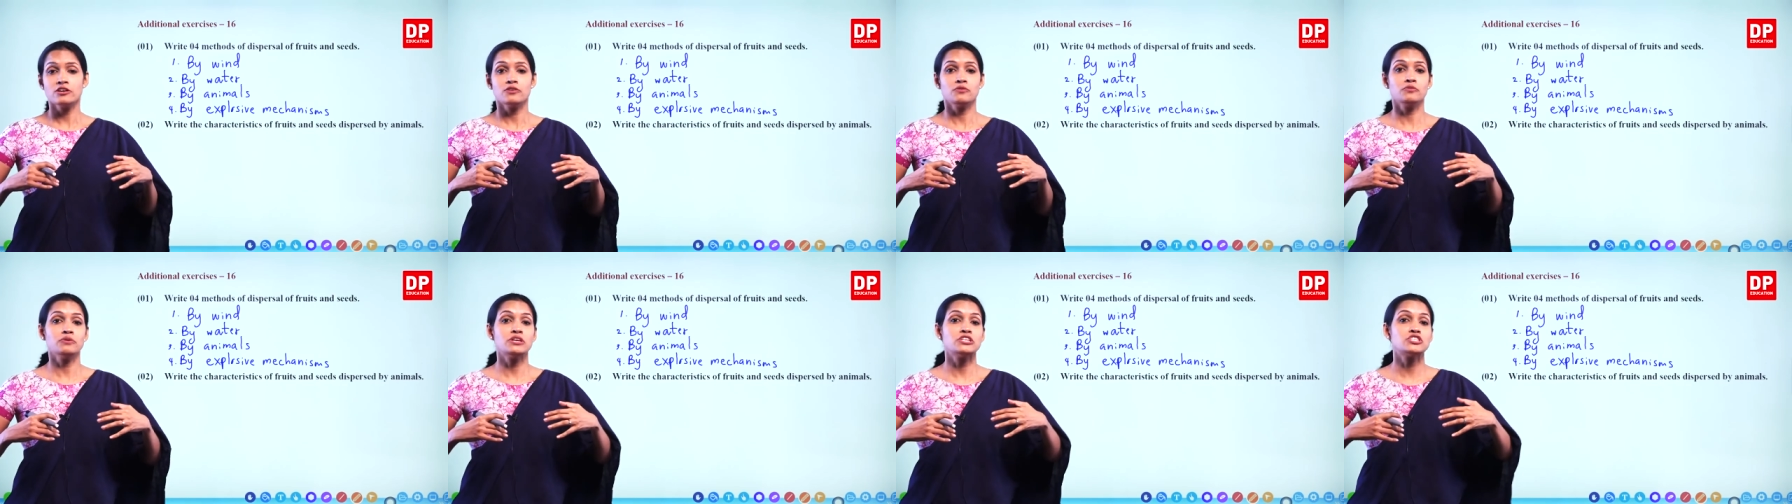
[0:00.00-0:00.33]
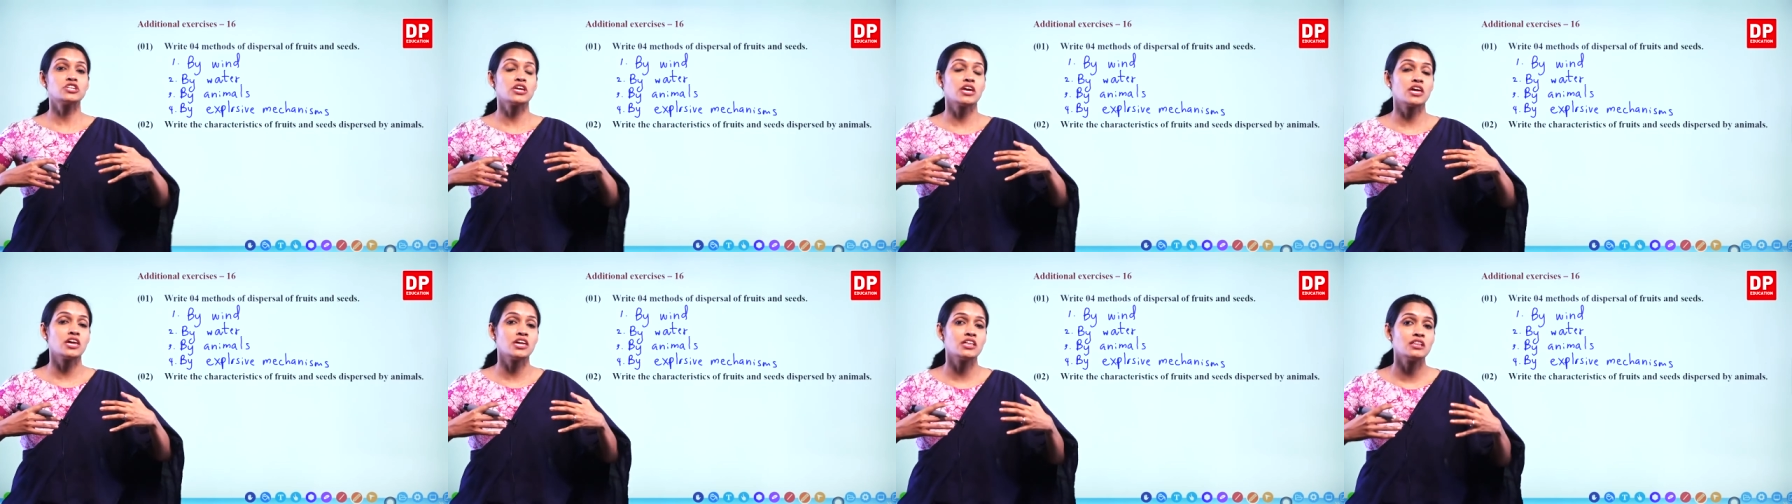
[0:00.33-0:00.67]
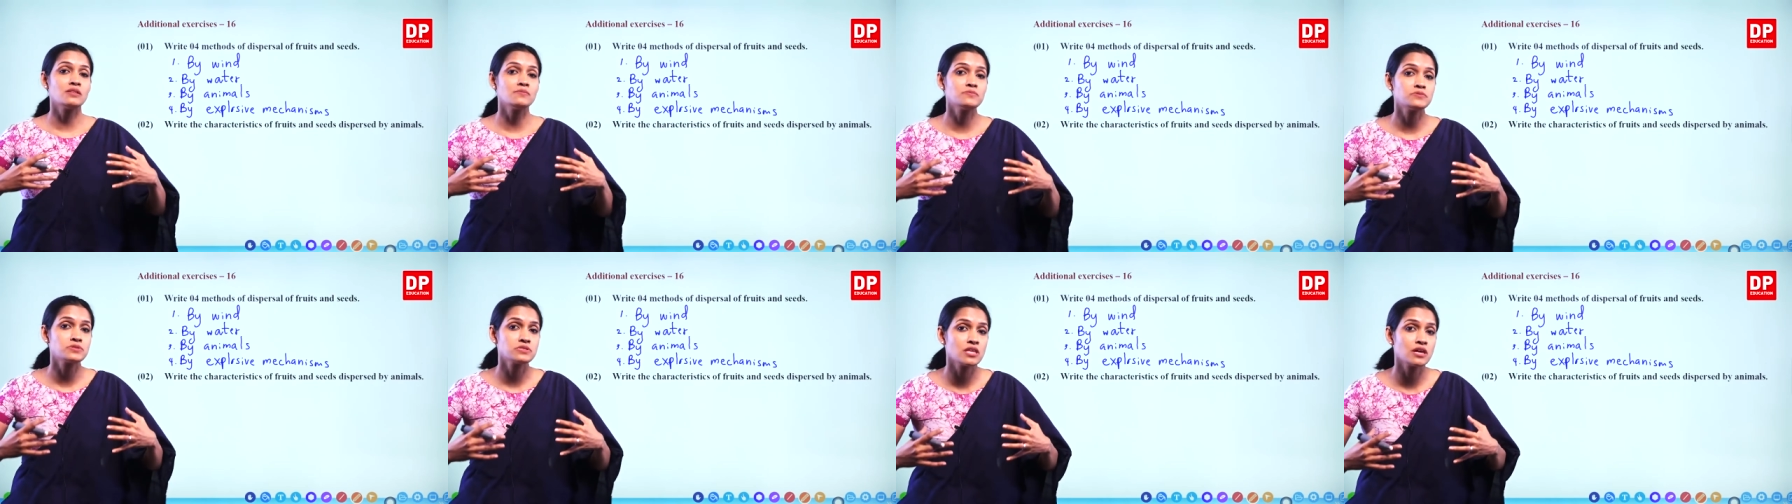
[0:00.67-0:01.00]
which
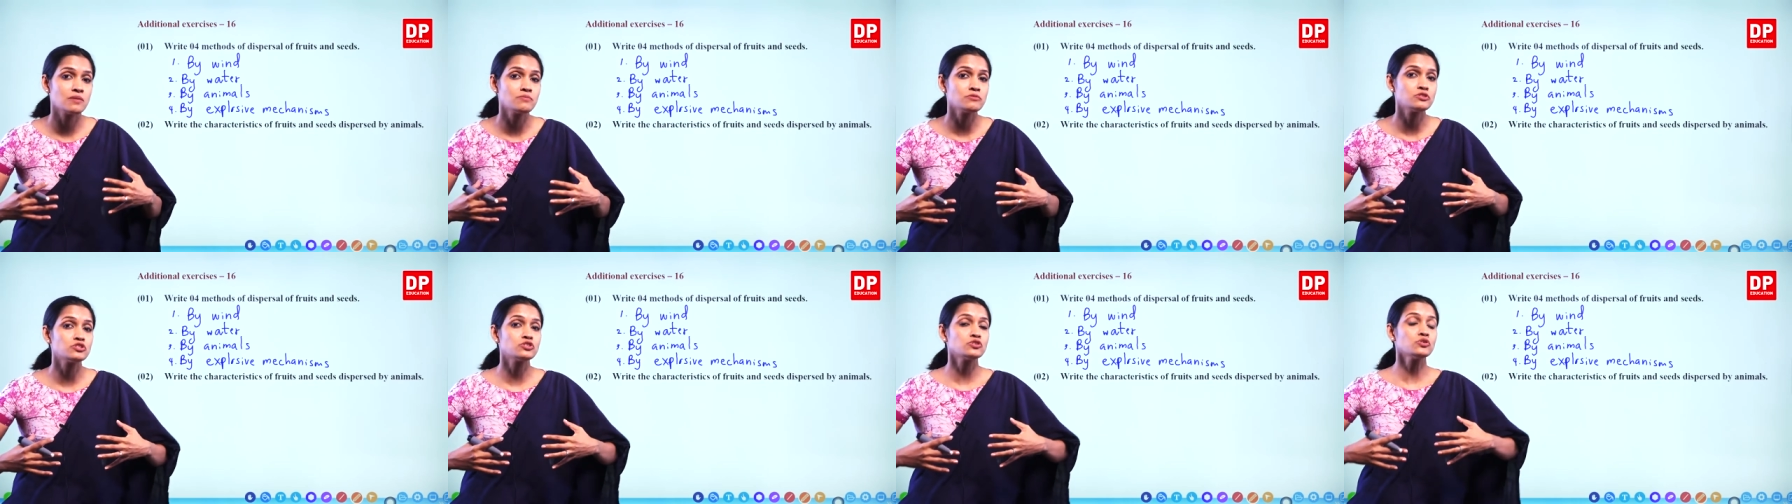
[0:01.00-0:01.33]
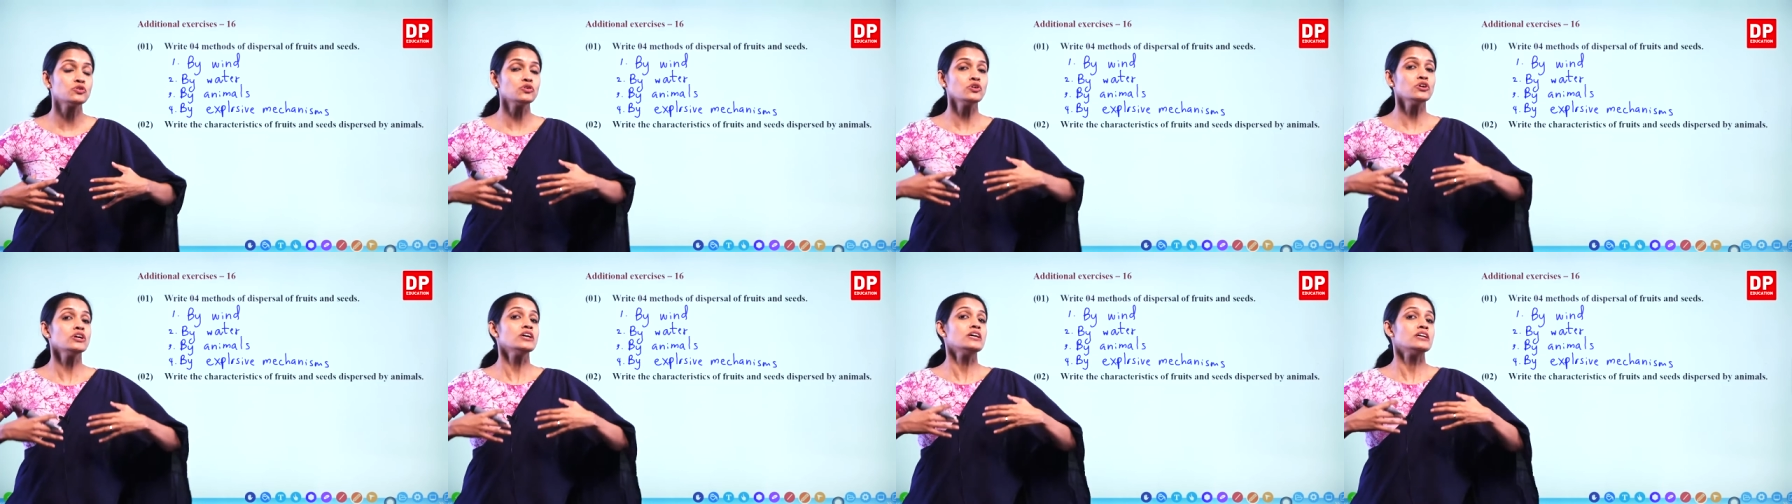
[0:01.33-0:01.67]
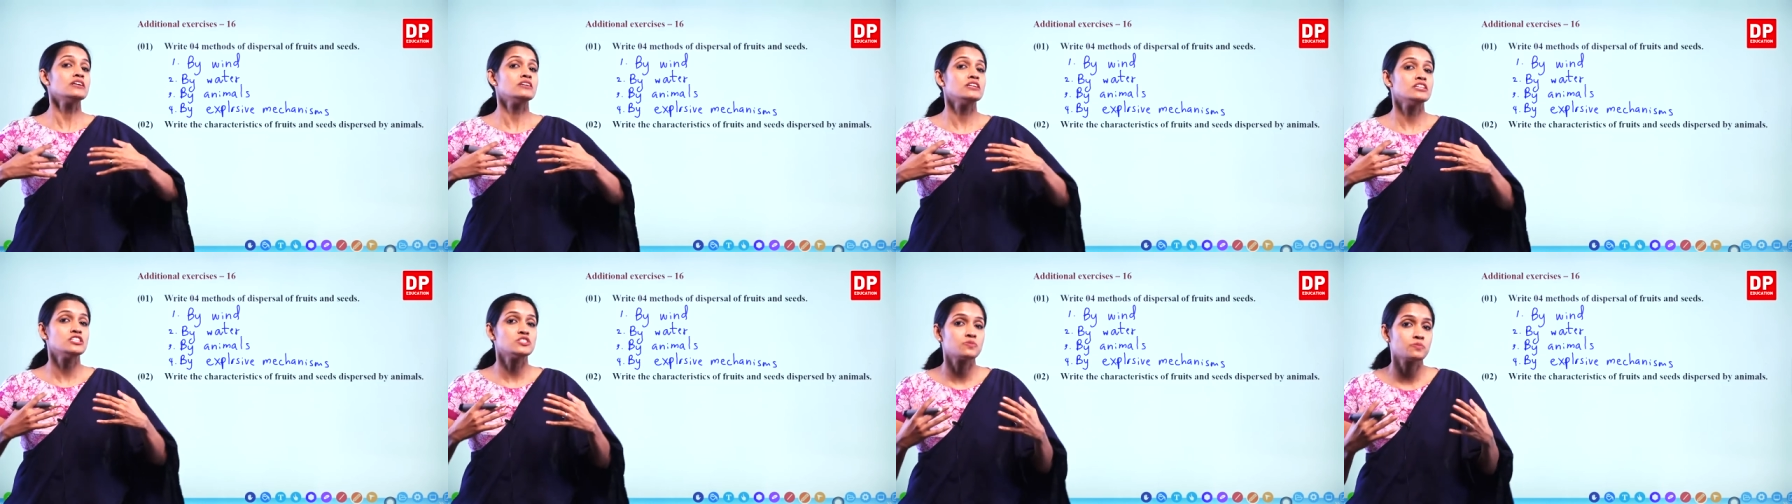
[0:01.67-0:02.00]
helps them to
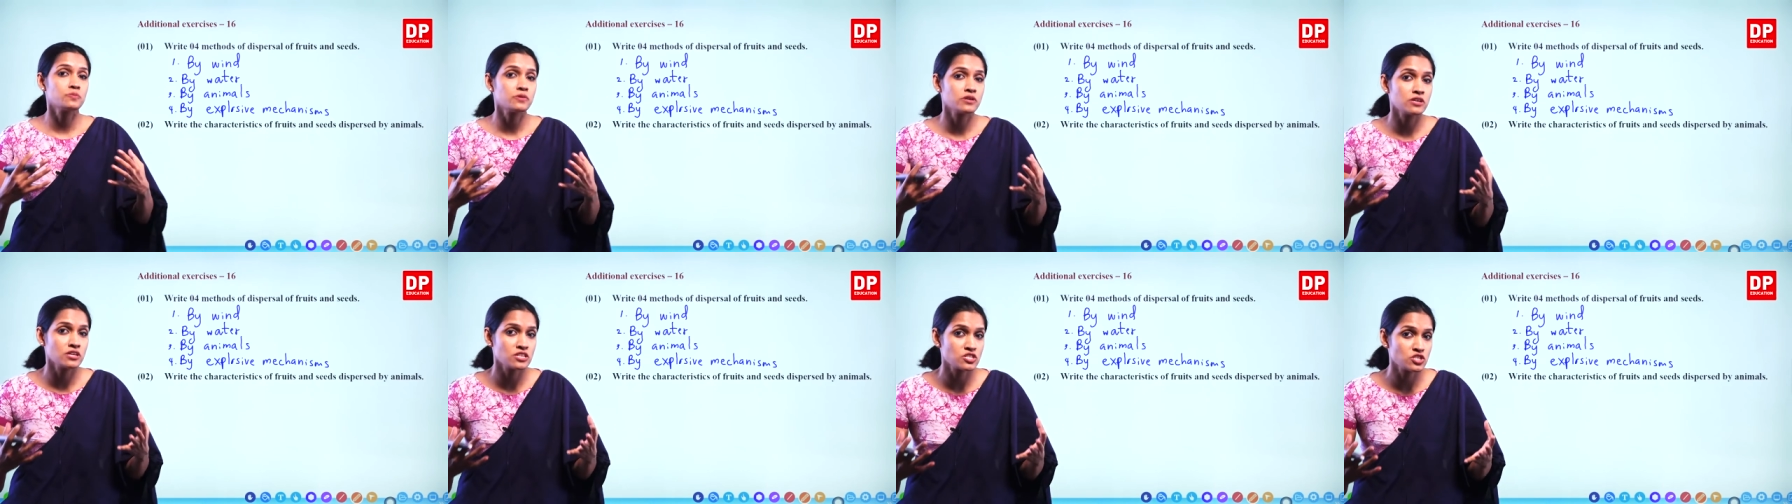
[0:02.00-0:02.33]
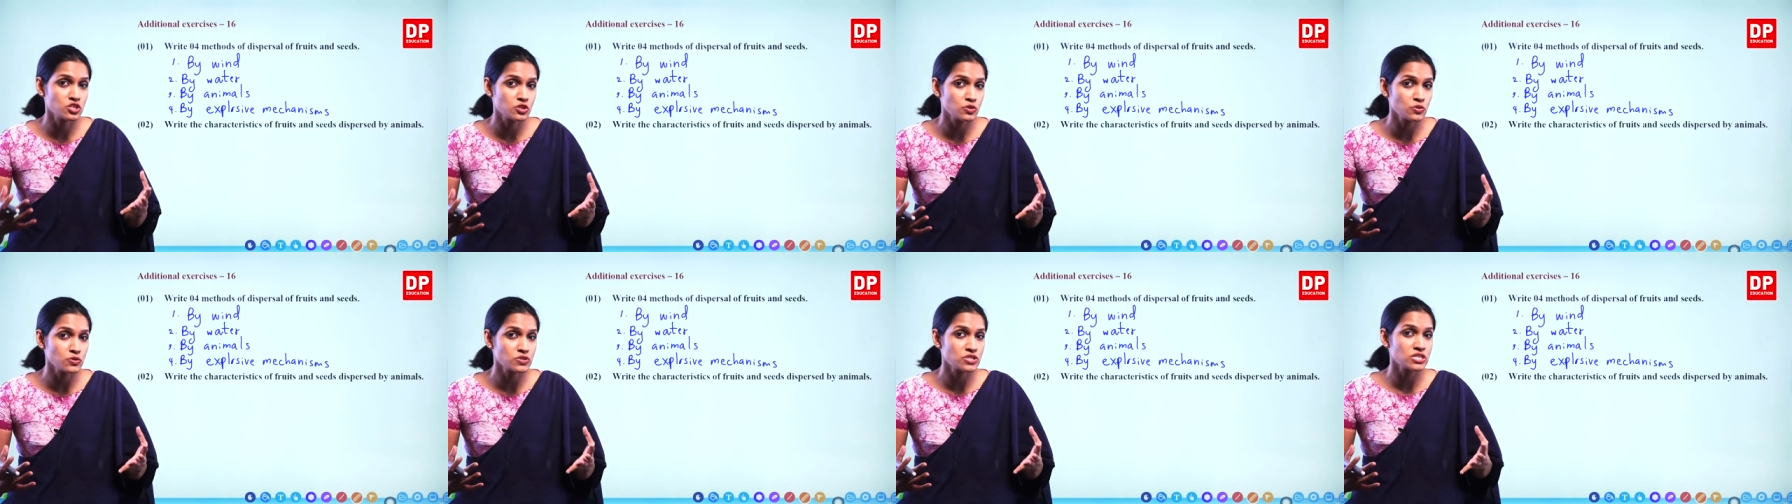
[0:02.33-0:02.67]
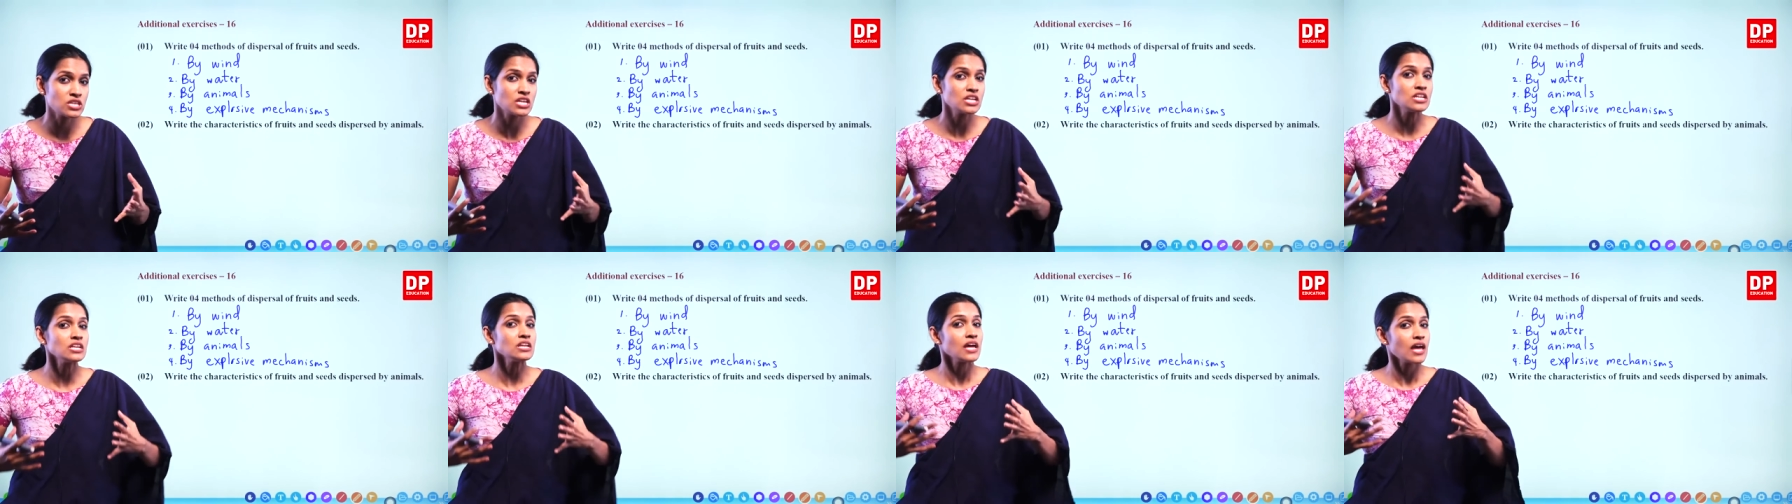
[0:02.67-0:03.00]
disperse
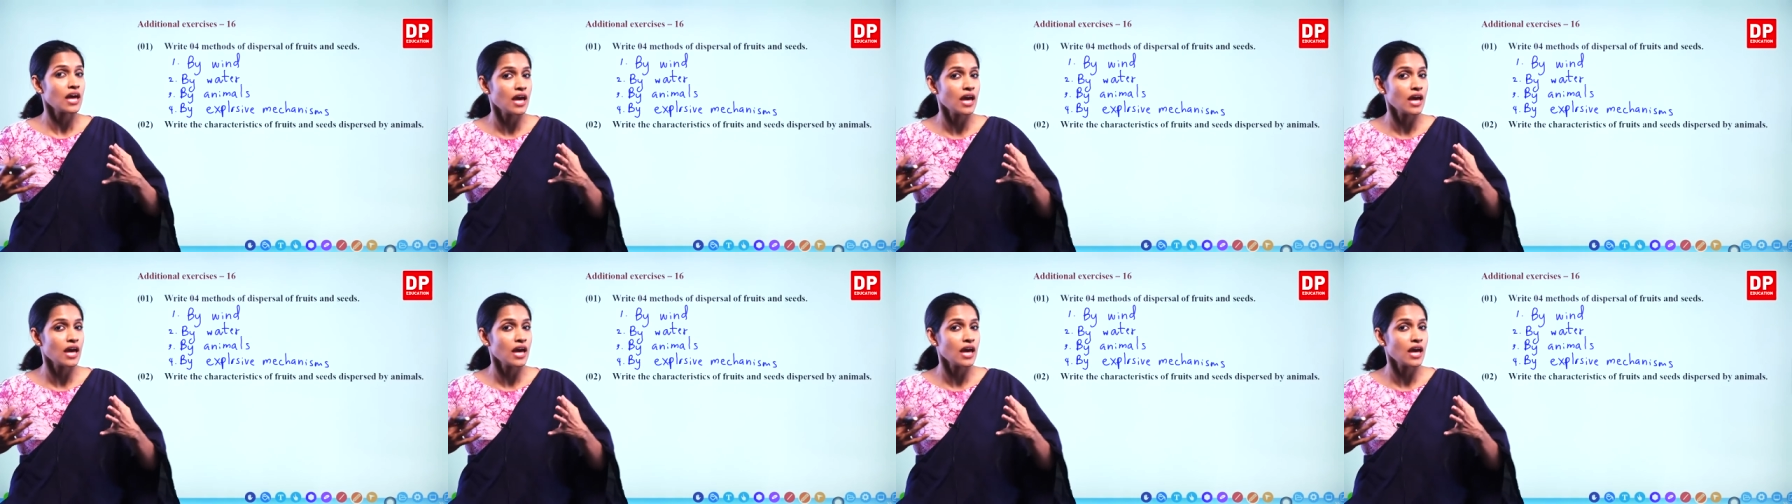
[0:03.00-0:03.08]
using